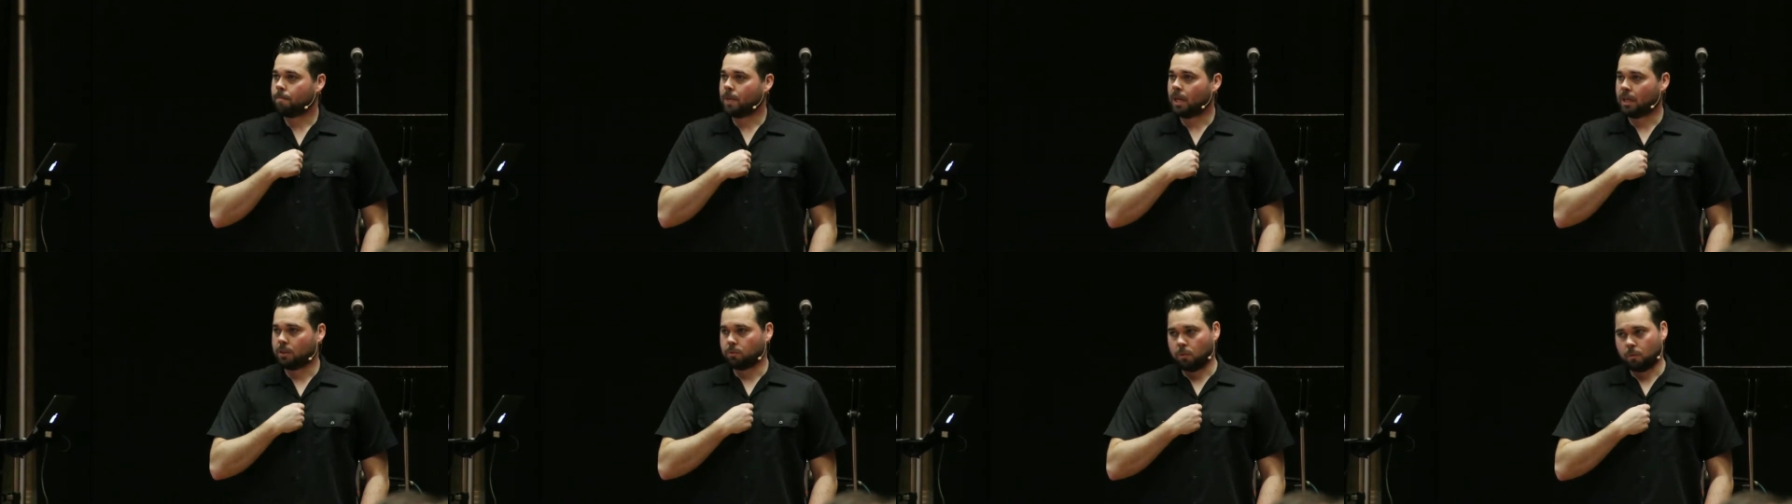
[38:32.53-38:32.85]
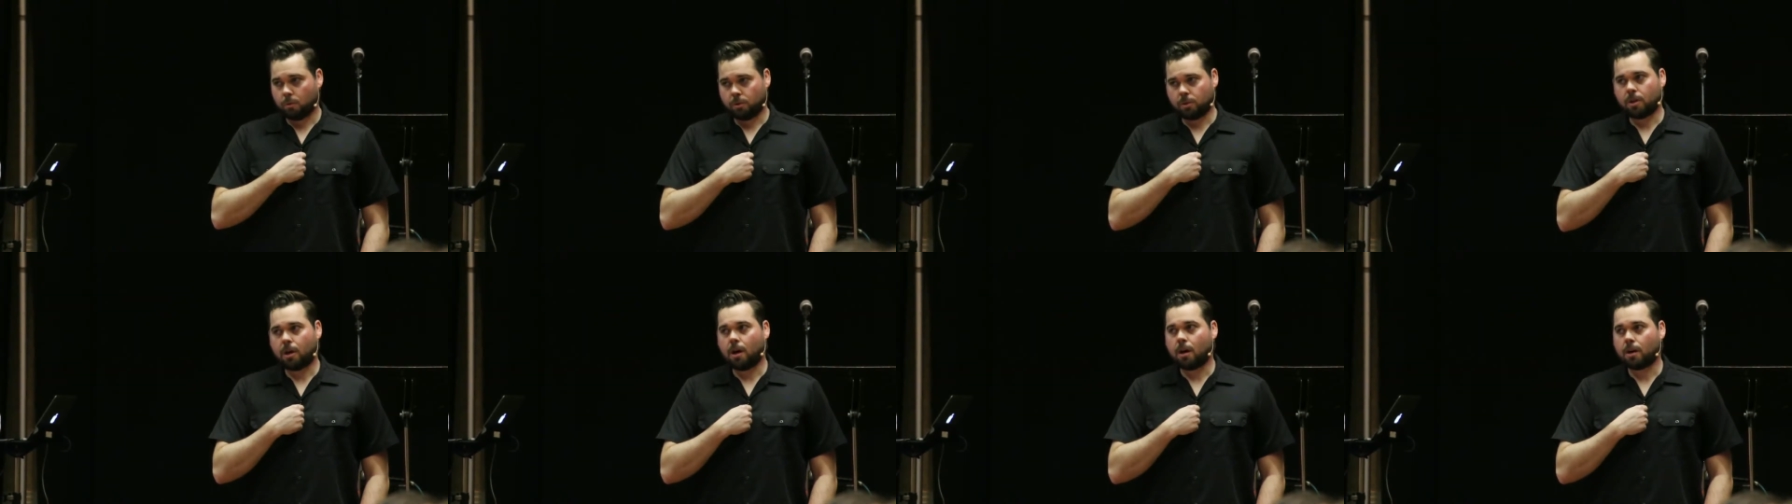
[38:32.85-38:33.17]
That's
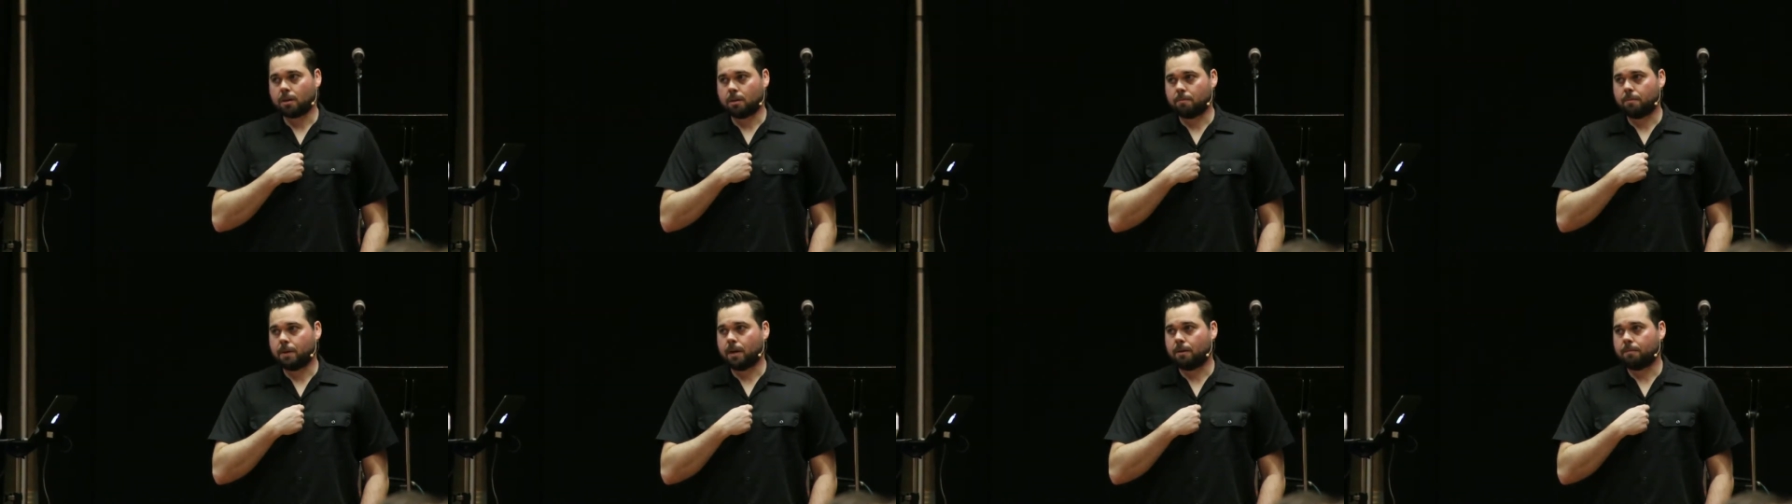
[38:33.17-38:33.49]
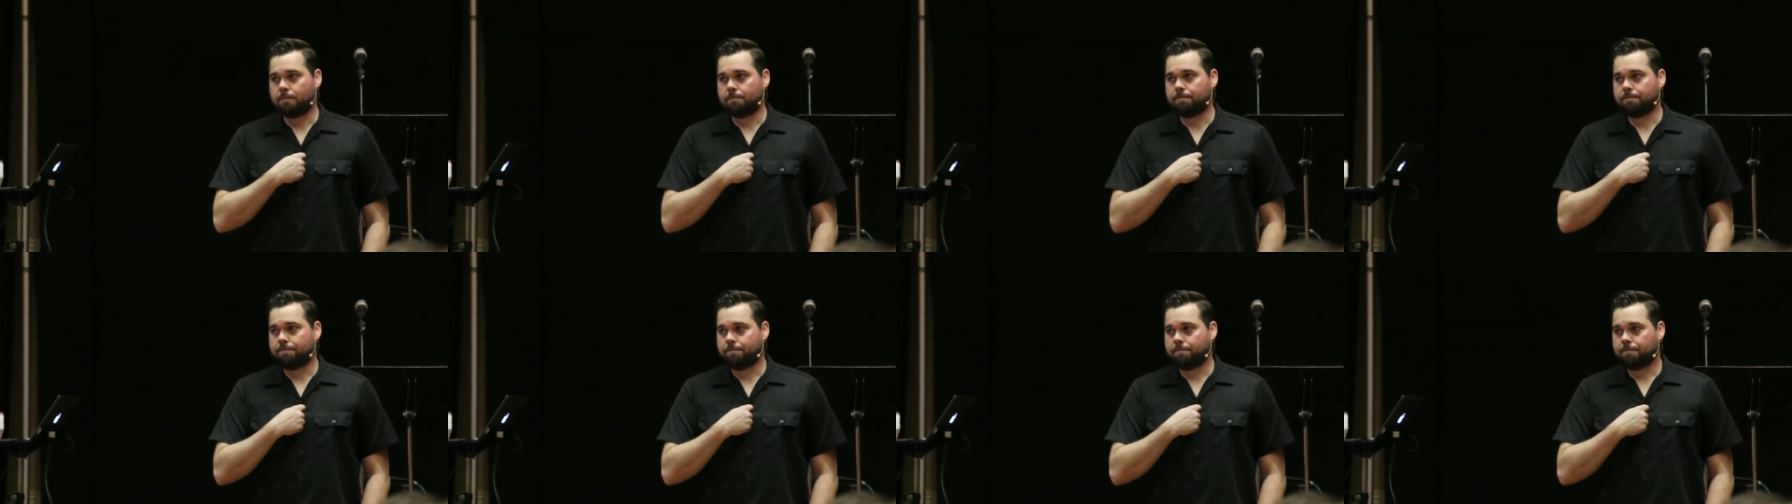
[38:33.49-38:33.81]
what we're talking
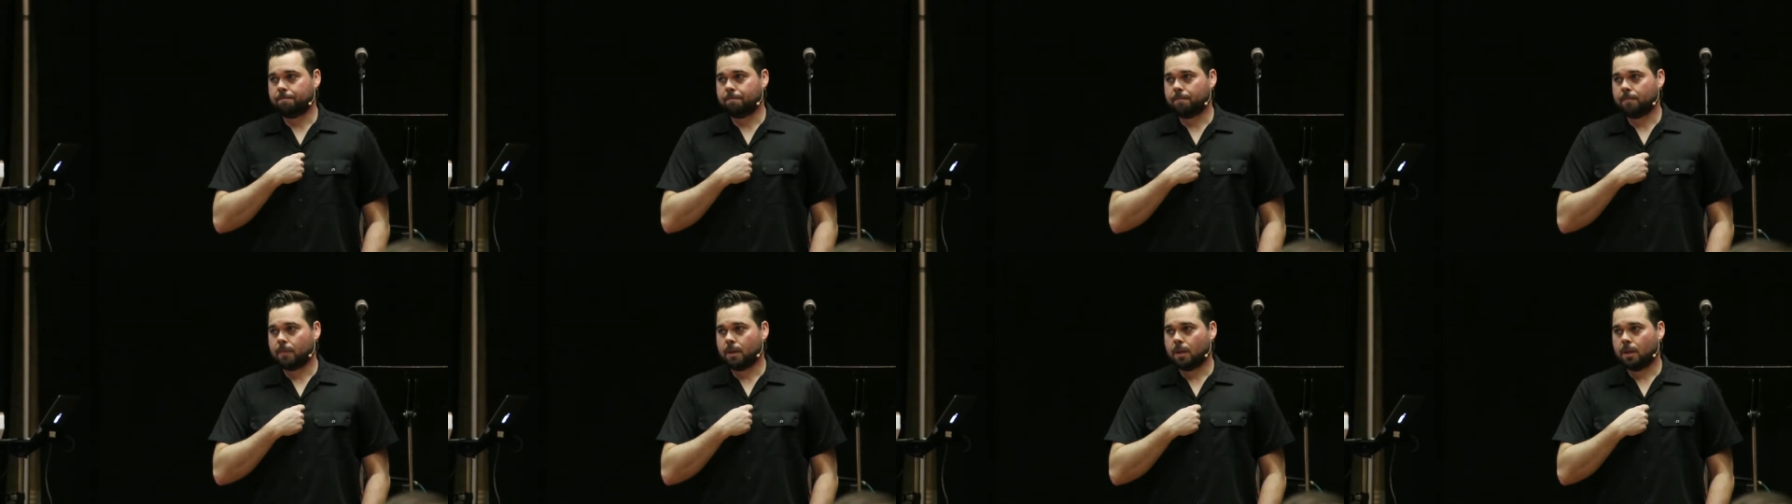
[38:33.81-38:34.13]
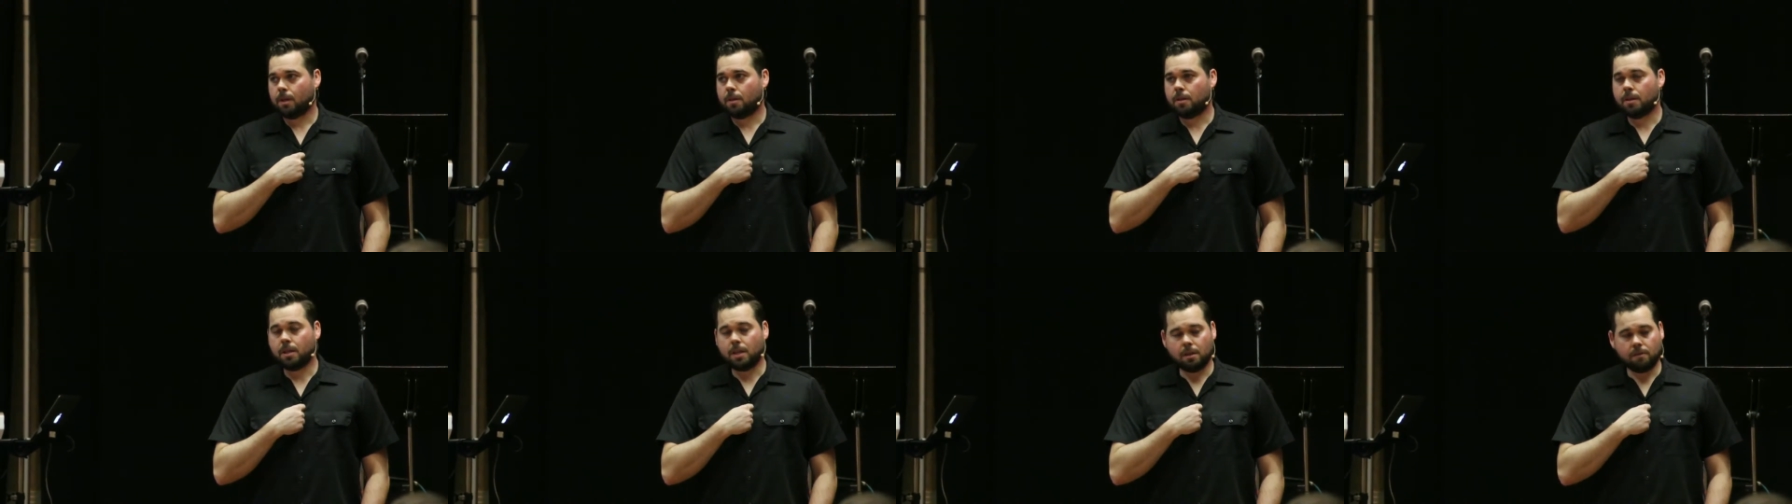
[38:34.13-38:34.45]
about.
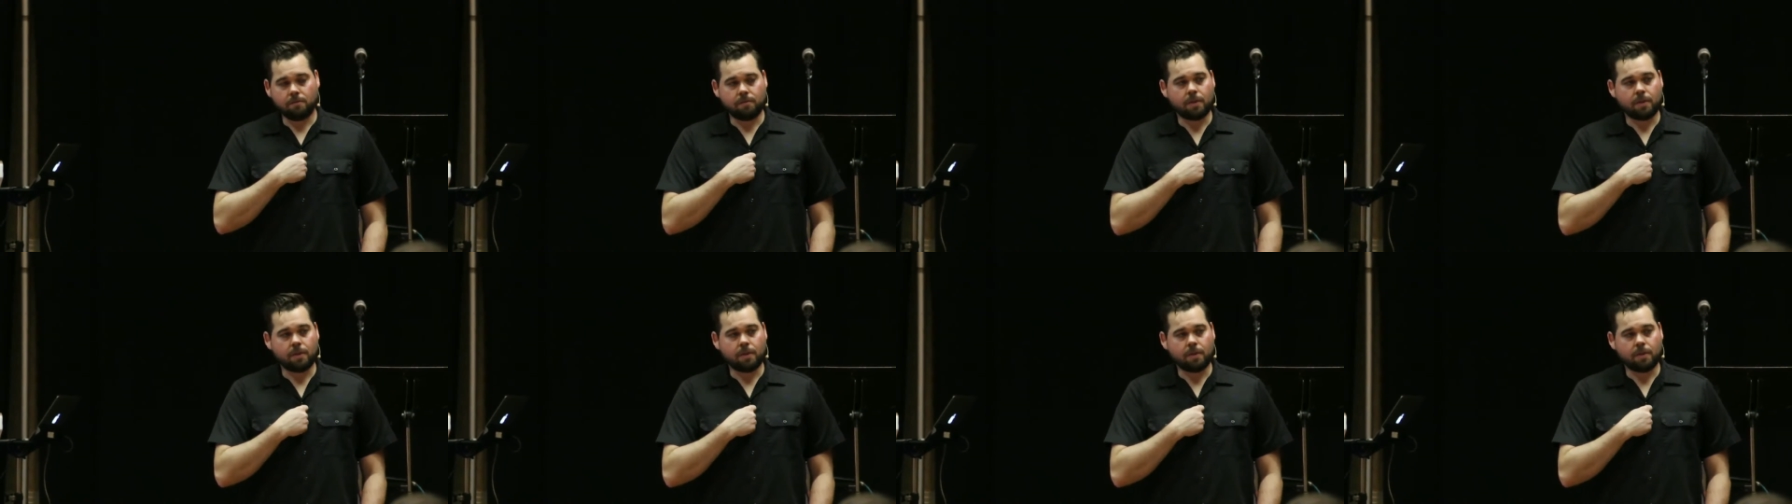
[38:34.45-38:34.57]
The